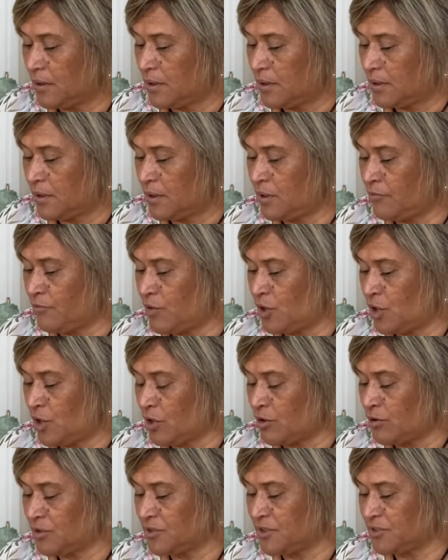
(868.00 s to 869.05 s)
You know,
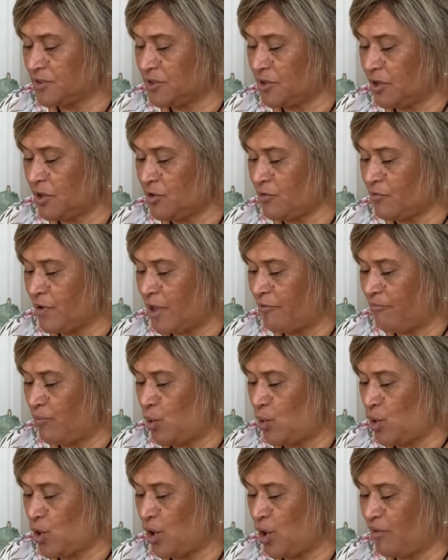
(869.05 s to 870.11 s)
because it's like you have
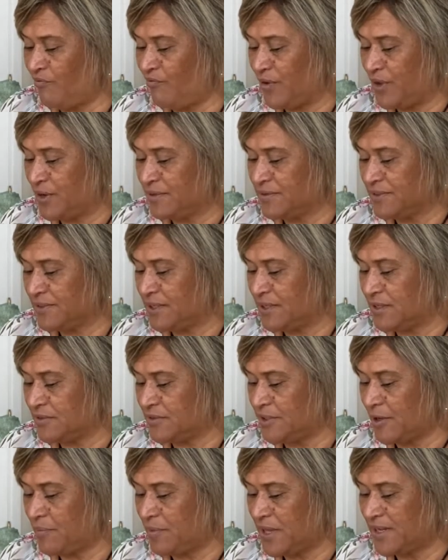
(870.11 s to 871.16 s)
more confidence there.
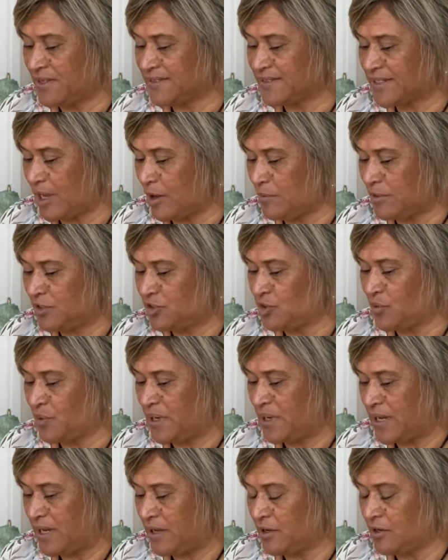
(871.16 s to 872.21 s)
Something is coming to
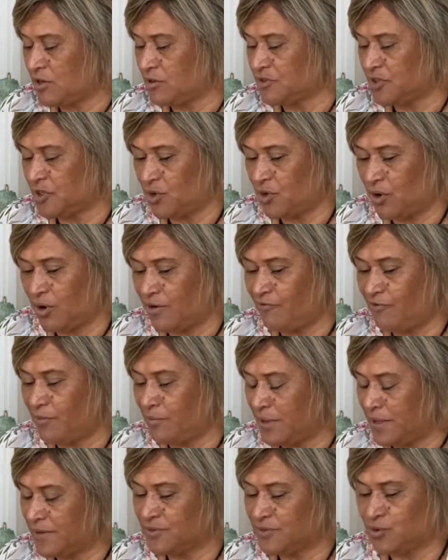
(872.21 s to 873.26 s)
an end, because the 9 for
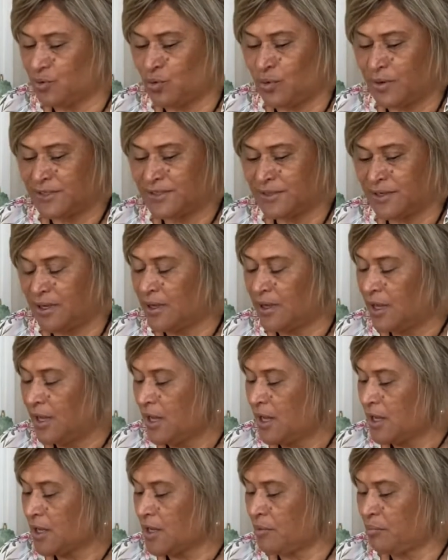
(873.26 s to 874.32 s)
me is always a
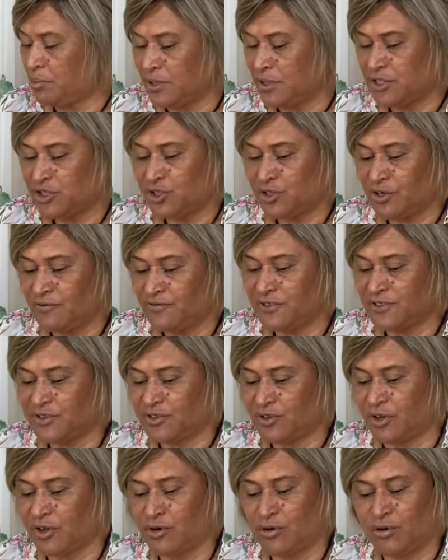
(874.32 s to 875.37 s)
completion of the
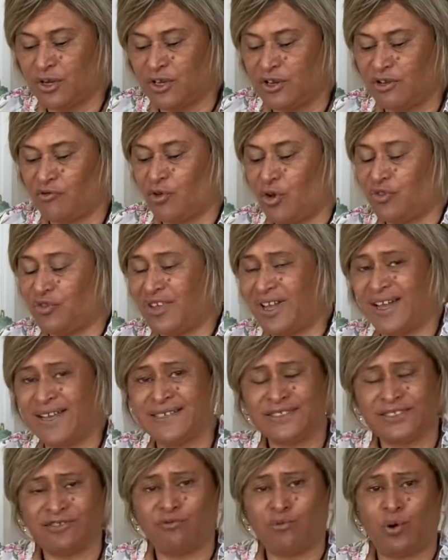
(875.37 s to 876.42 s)
cycle. And you've got the
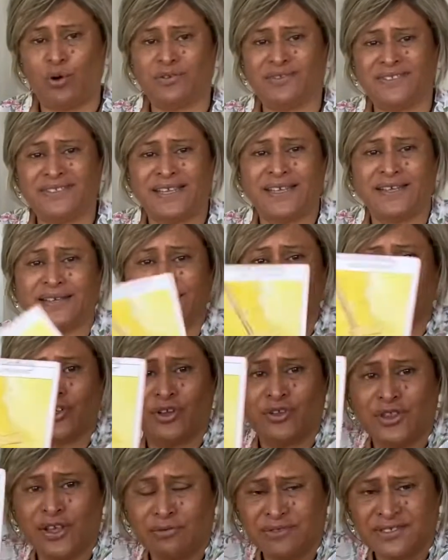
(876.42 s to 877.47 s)
Ace of Wands here,
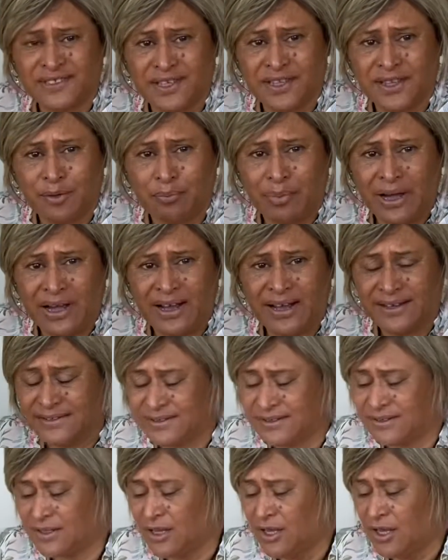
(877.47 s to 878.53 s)
so that was in the
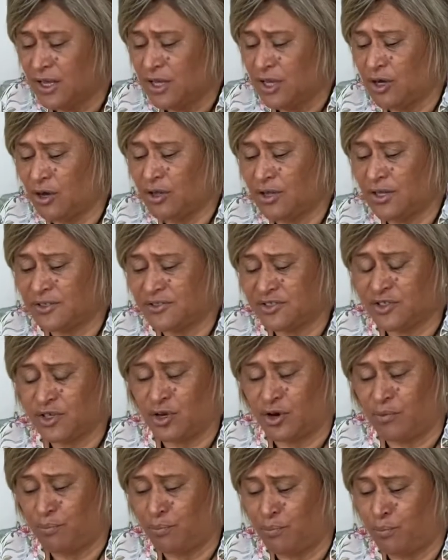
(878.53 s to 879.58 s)
past. You know, it's
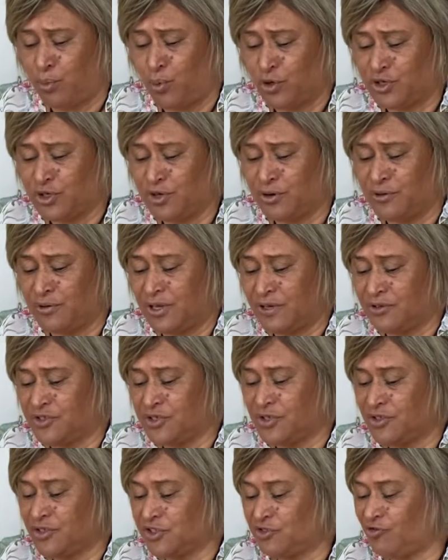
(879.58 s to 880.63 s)
not brought you
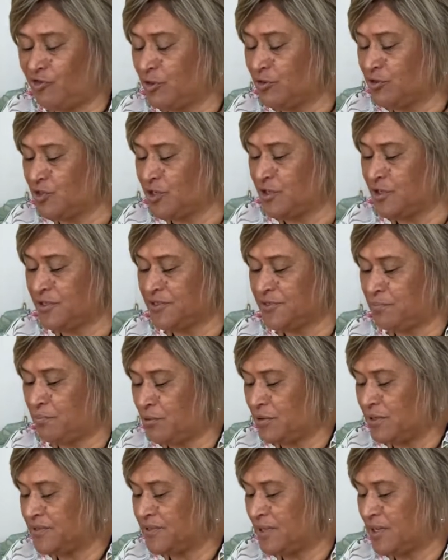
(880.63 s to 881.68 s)
into this future, this
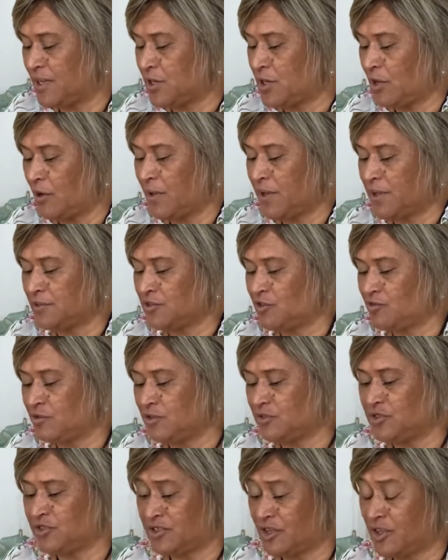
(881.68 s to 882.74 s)
present, and going into the
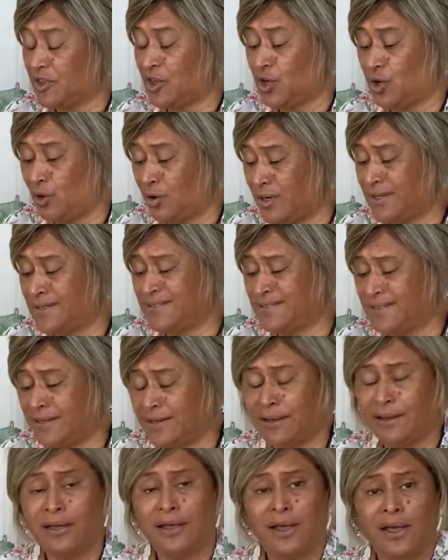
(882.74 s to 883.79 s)
future. So the 9 is
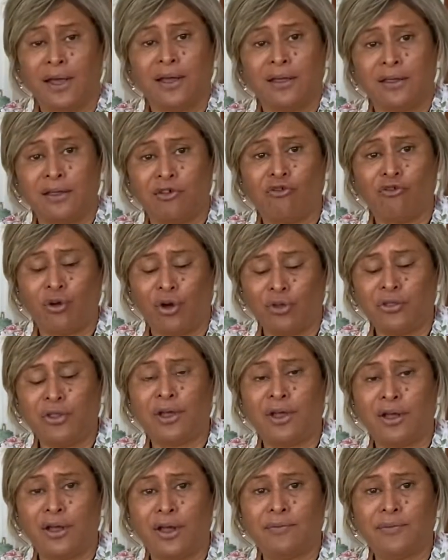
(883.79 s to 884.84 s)
there. You've got
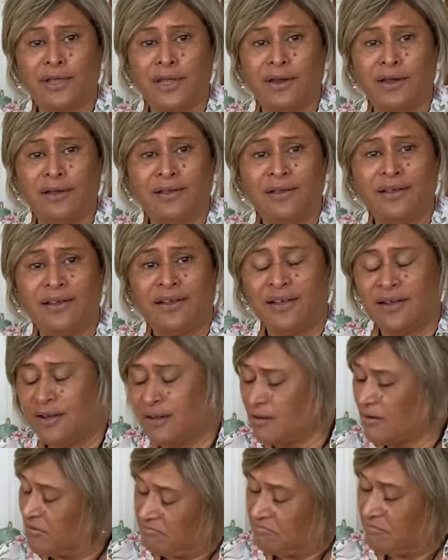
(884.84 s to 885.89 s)
the, you know,
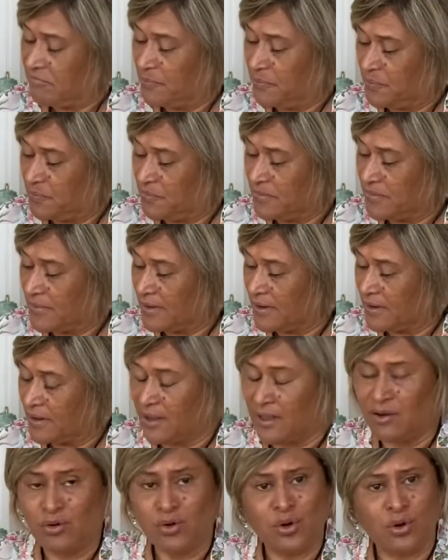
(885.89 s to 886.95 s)

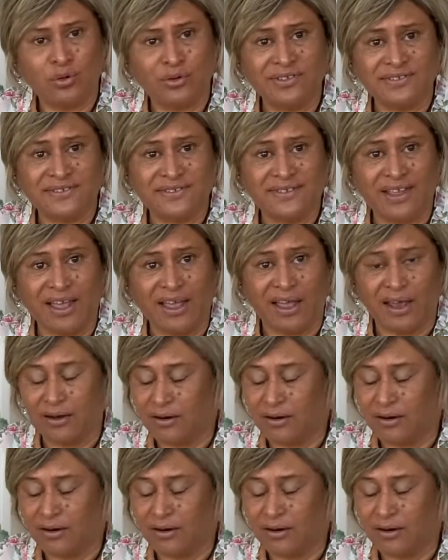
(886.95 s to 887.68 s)
how cool is that?